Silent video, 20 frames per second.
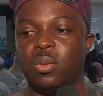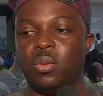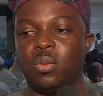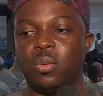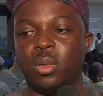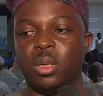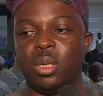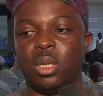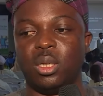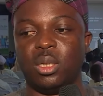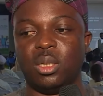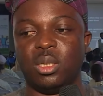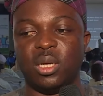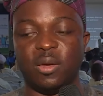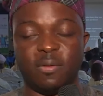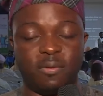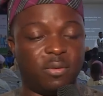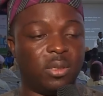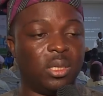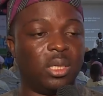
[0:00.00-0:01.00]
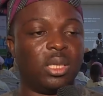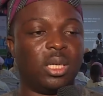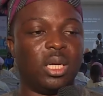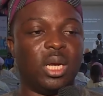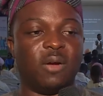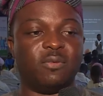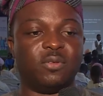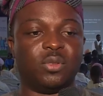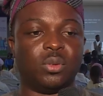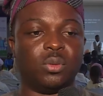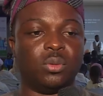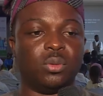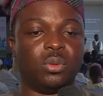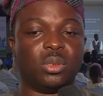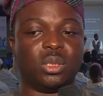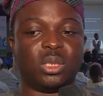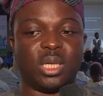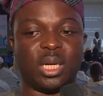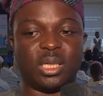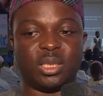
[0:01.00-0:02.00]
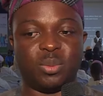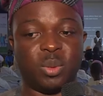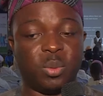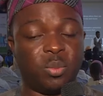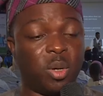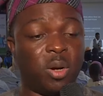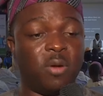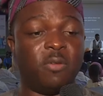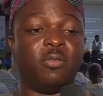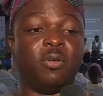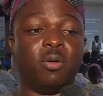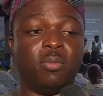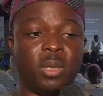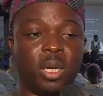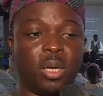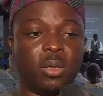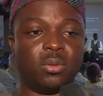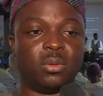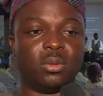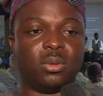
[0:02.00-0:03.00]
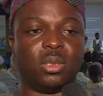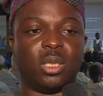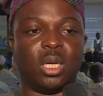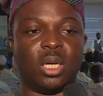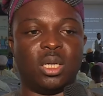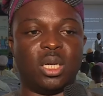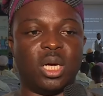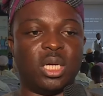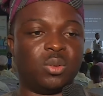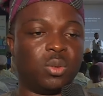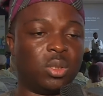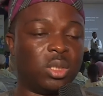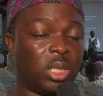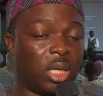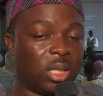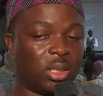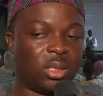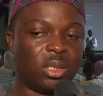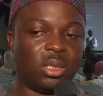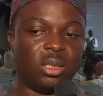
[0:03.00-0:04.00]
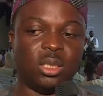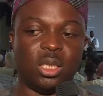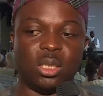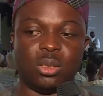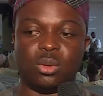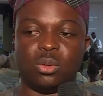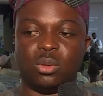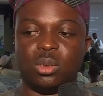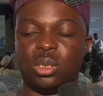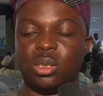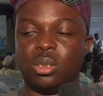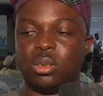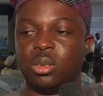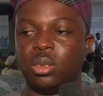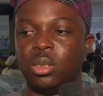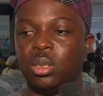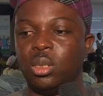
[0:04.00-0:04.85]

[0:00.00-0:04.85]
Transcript: we definitely have to start preparing from now. And that is what you are seeing here today.